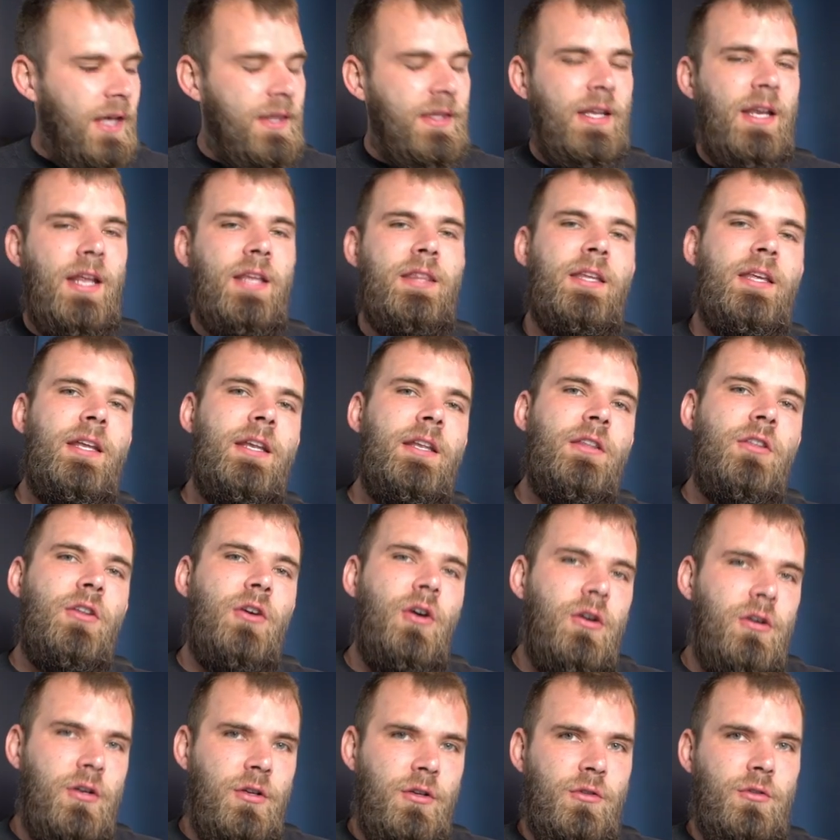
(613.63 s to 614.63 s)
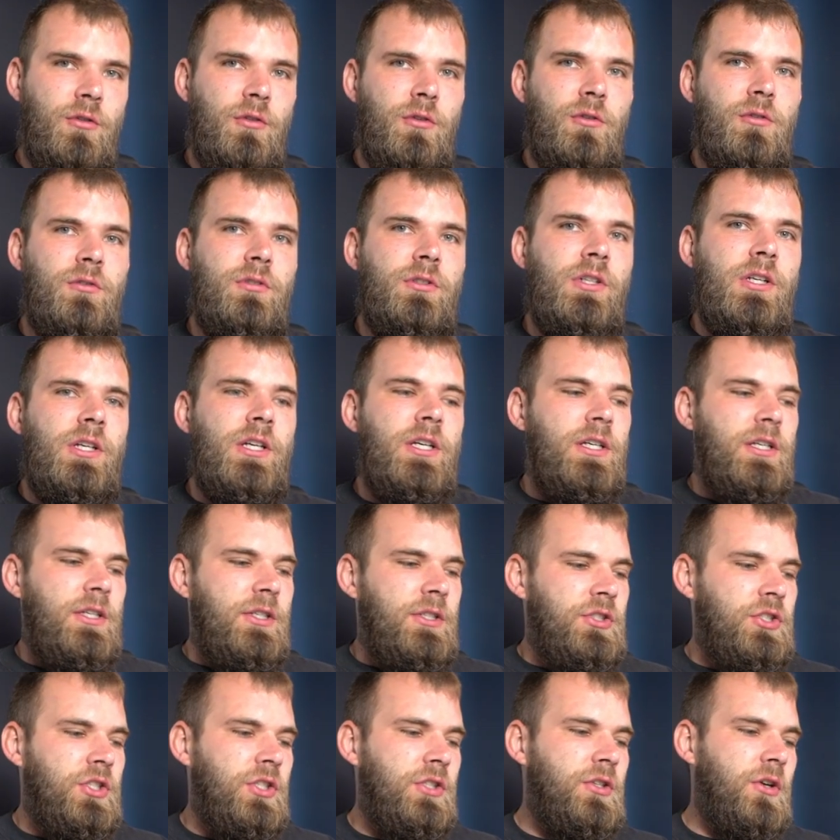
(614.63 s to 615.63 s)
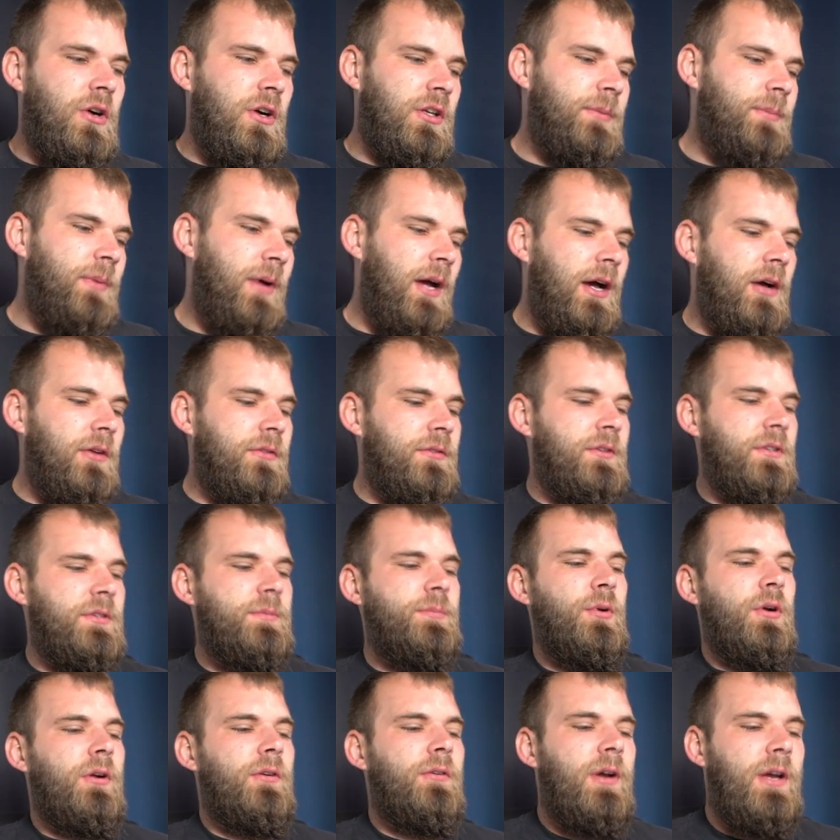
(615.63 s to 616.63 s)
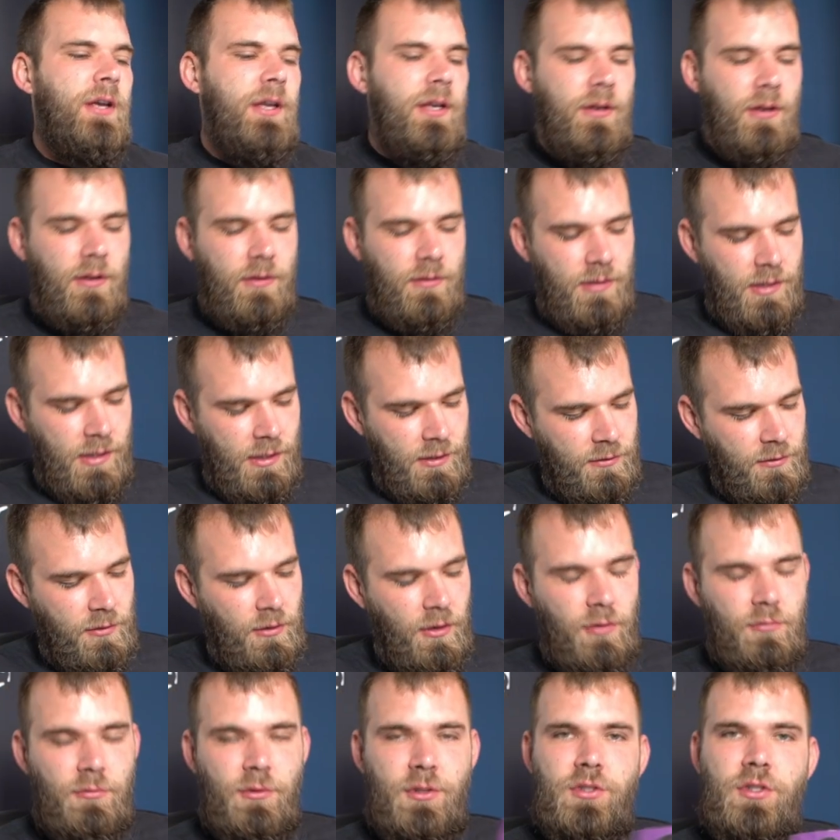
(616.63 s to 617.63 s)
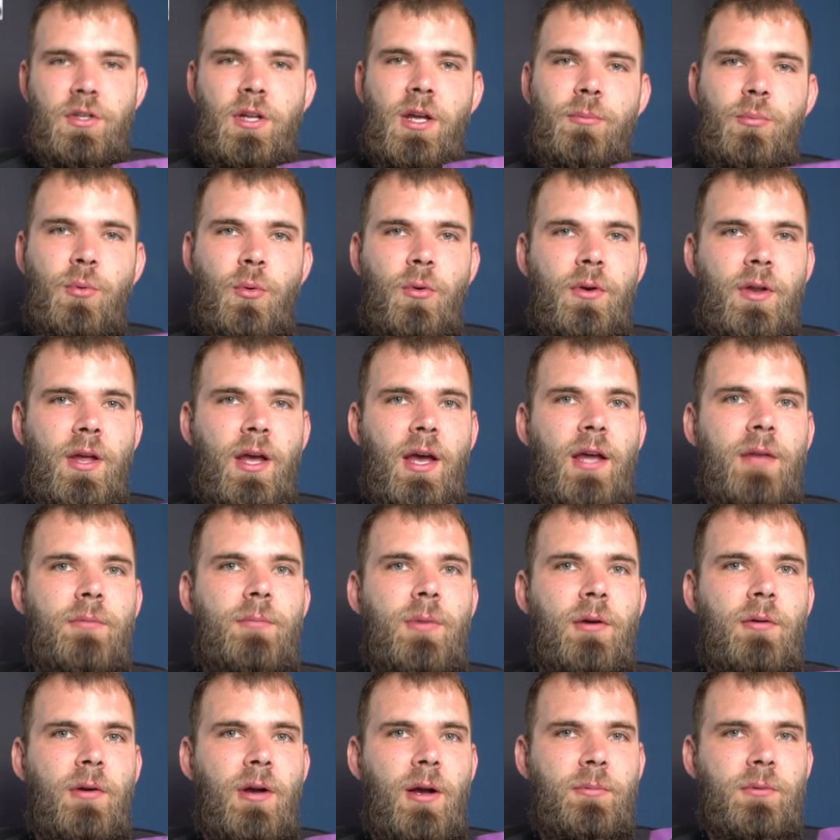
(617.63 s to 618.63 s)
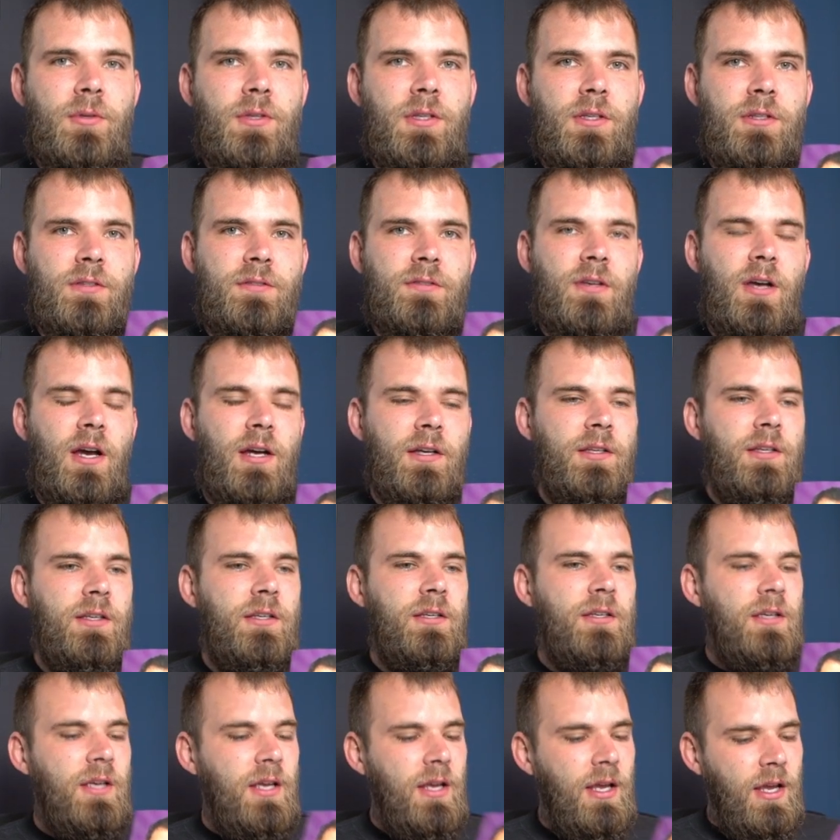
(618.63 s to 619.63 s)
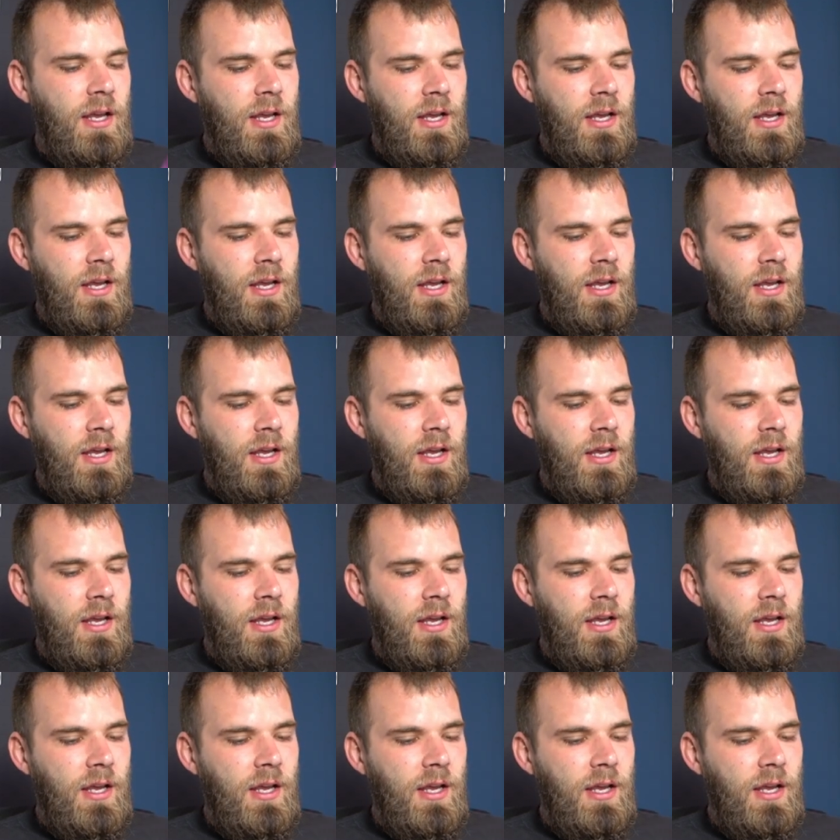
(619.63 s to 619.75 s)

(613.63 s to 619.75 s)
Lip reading: And then at the end of the article, she talked about this book right here, and it's called Rich Dad Poor Dad by Robert Kiyosaki.